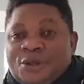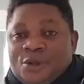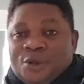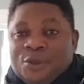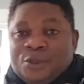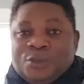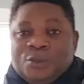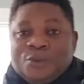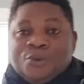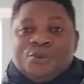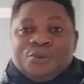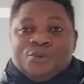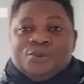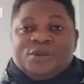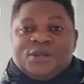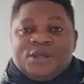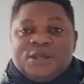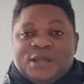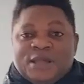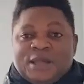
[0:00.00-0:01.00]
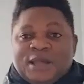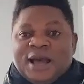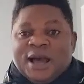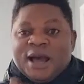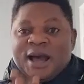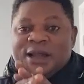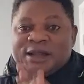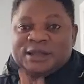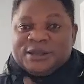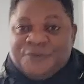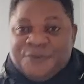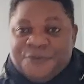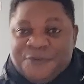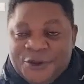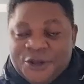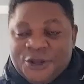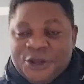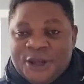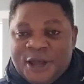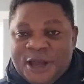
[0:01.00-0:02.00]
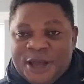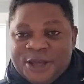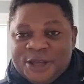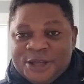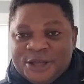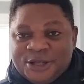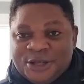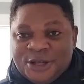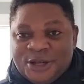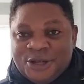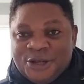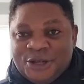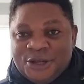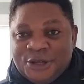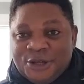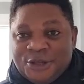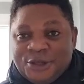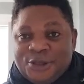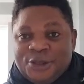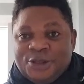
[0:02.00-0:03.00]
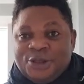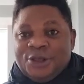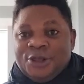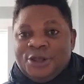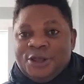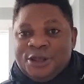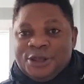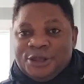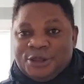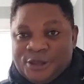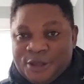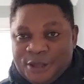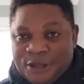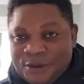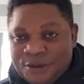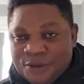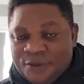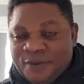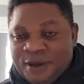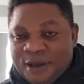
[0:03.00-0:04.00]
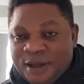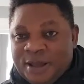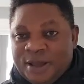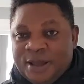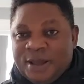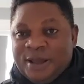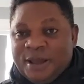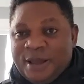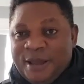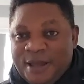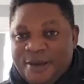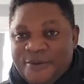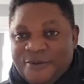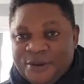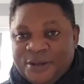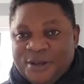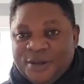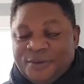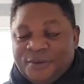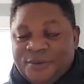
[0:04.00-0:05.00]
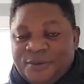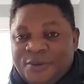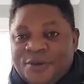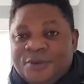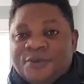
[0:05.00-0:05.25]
So you see, artificial intelligence is taking over everything,